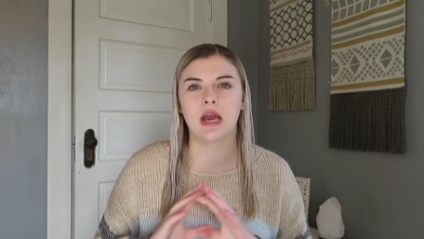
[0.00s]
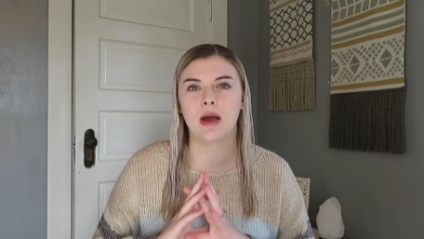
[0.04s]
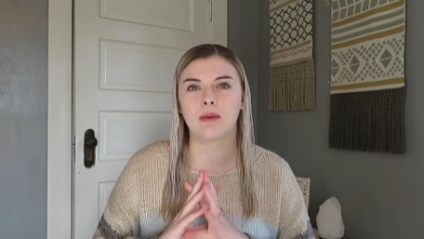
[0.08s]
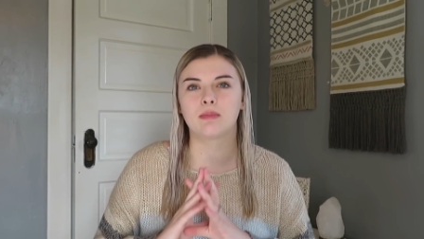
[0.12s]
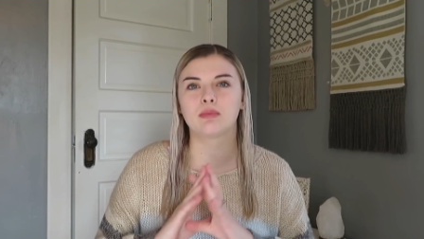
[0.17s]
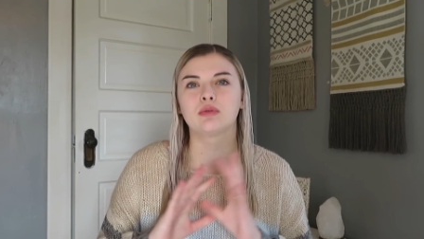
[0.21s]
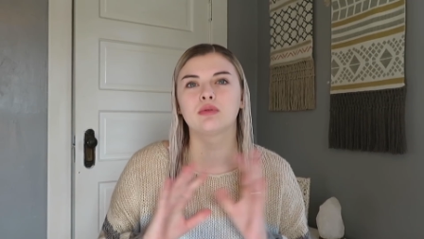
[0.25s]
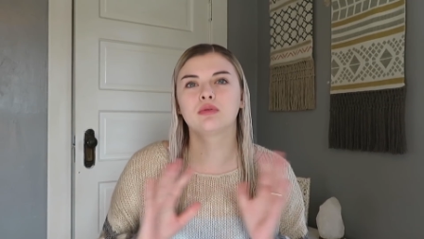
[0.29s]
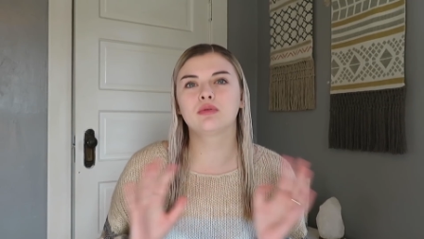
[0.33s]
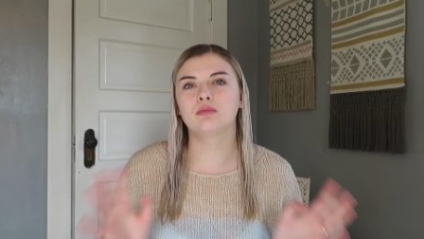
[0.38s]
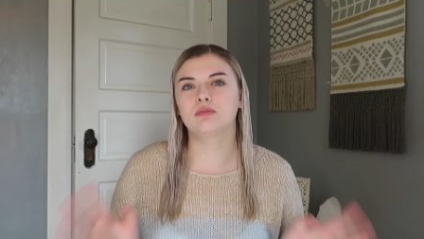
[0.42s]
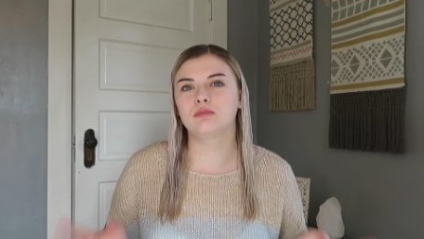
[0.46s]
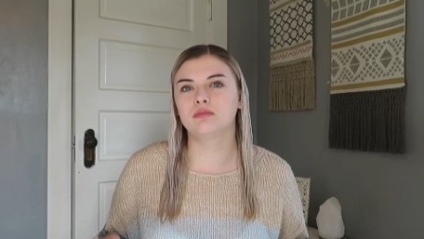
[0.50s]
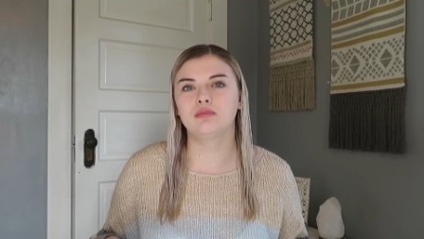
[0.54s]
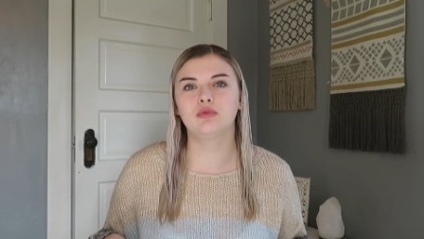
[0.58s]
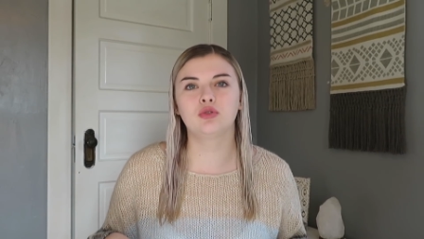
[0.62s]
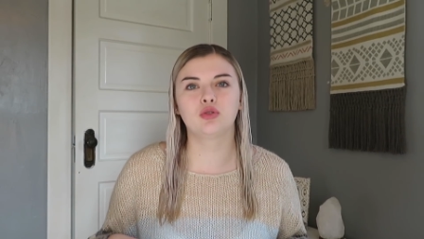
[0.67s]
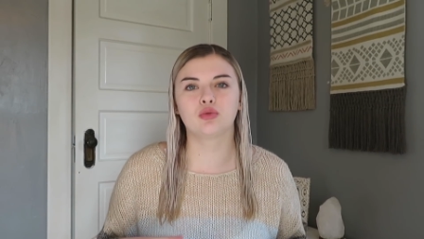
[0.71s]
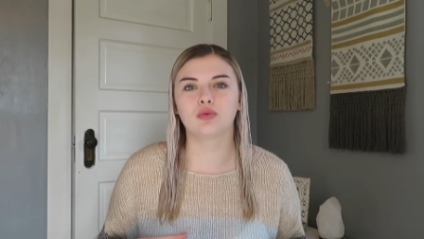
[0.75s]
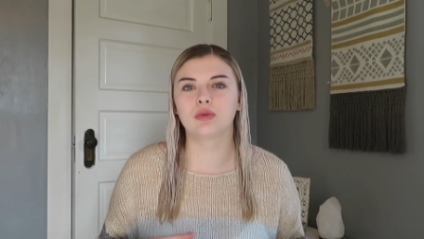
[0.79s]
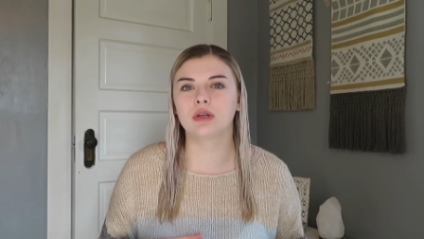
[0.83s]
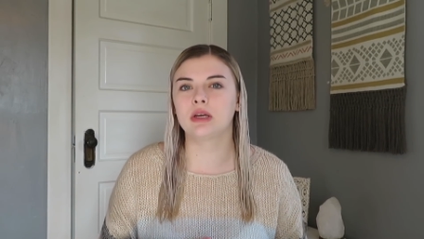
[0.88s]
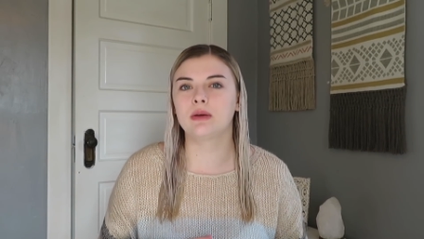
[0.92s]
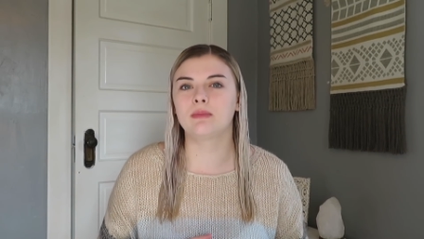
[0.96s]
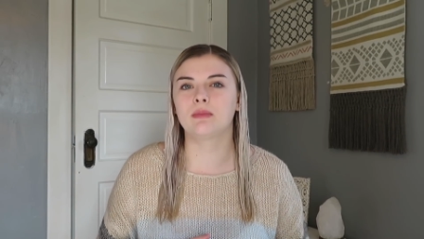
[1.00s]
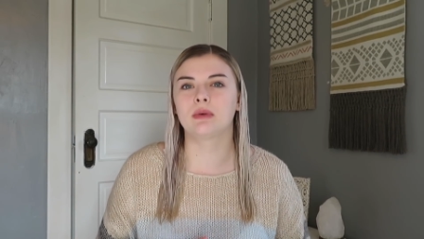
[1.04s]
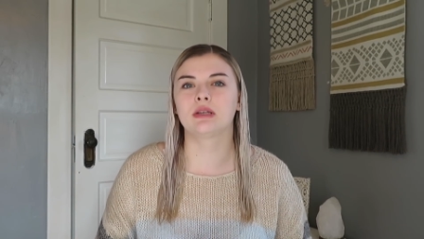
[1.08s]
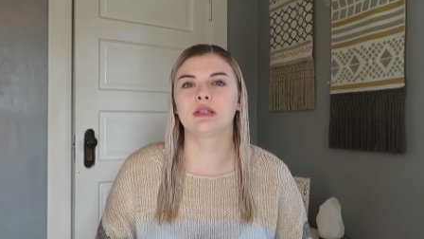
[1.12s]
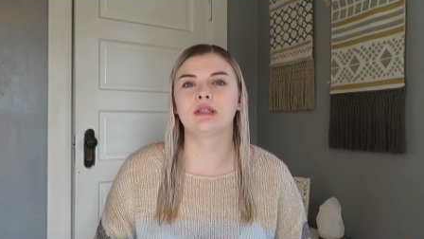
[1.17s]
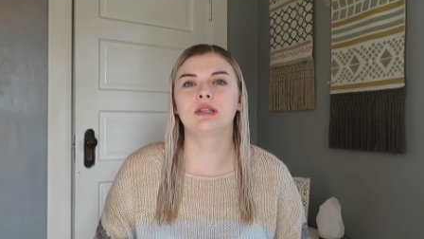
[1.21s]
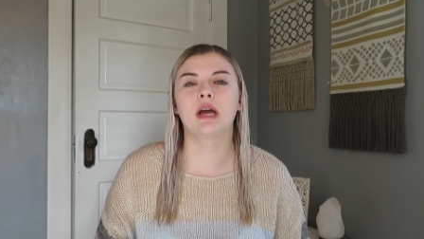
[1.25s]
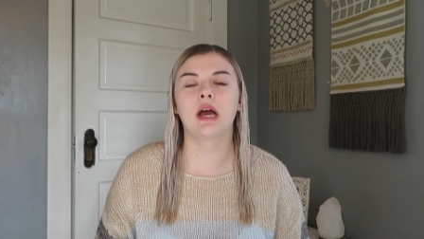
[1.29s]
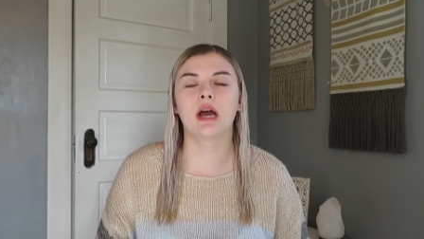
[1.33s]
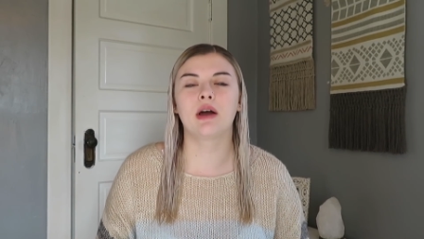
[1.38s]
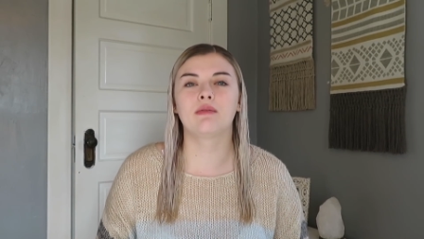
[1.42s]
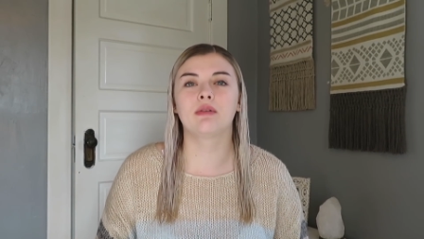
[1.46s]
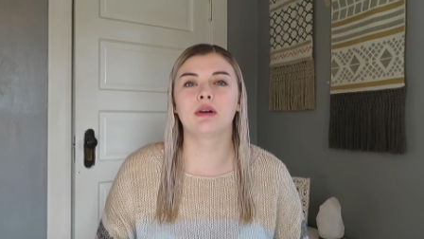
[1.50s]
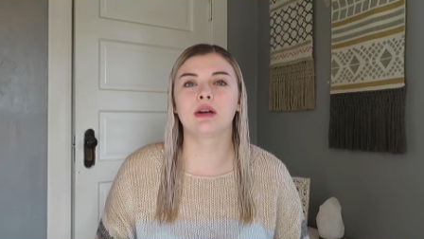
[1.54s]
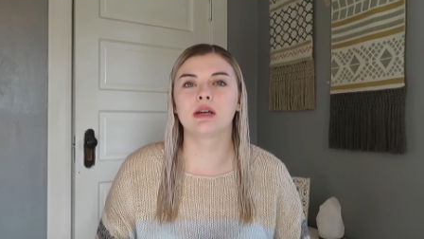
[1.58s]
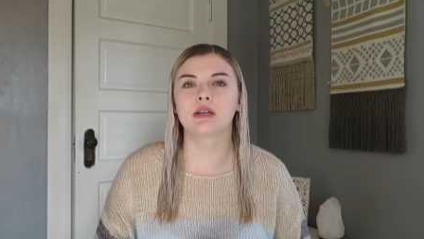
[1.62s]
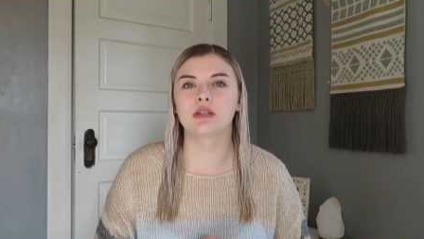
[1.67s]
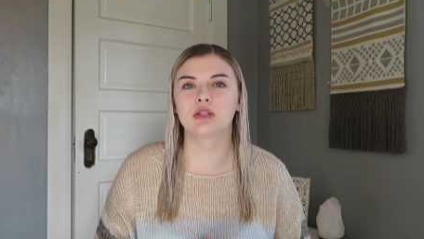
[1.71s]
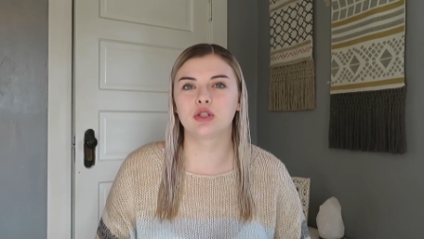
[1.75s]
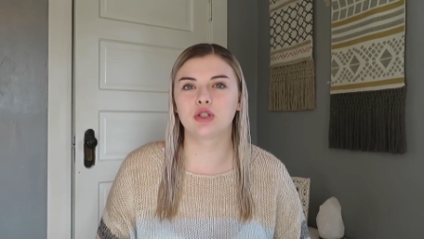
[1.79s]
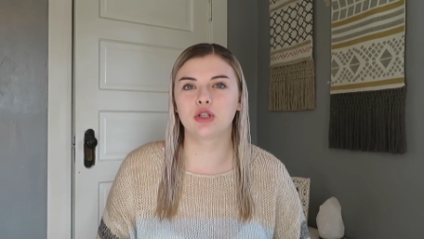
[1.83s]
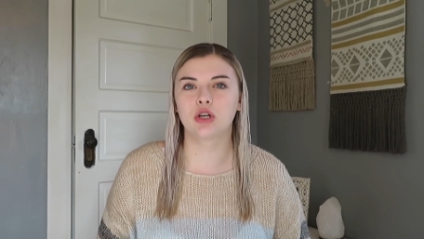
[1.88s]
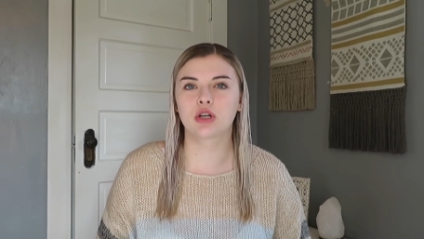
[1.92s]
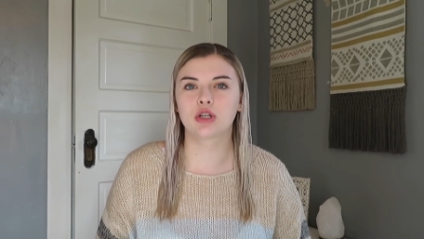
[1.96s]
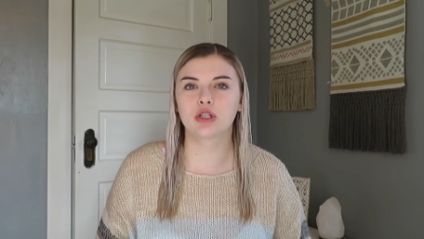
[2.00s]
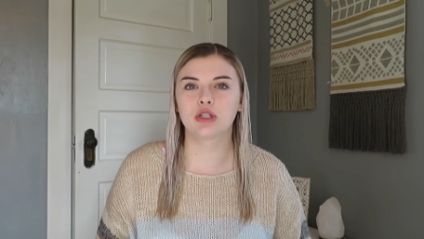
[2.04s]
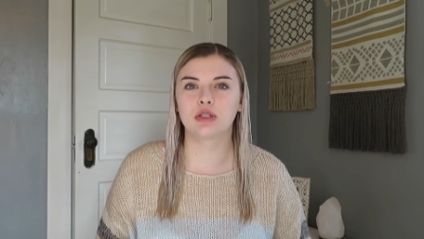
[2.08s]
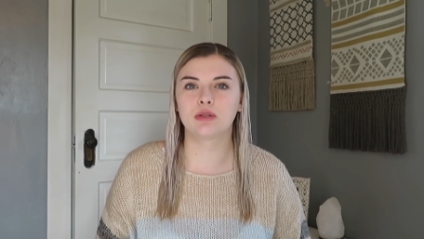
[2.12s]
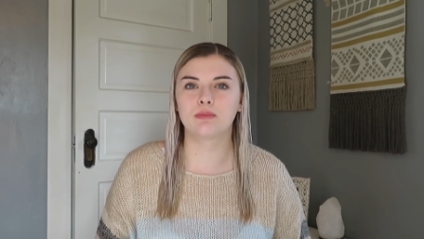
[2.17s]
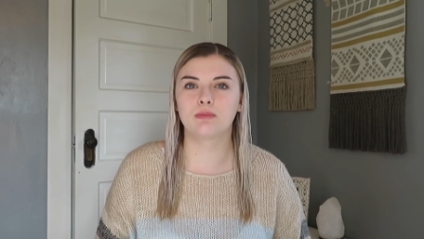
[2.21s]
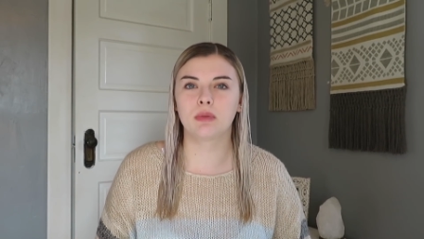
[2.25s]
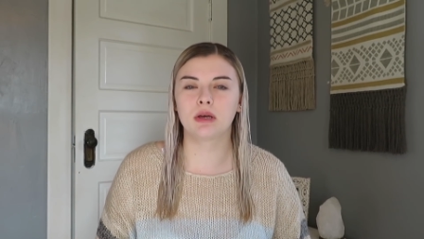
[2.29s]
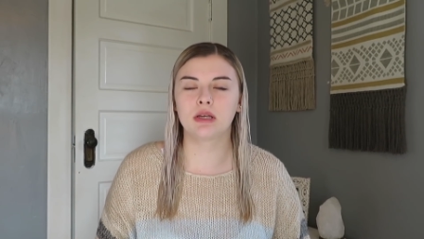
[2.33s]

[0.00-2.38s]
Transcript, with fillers: absolute dream is to have a construction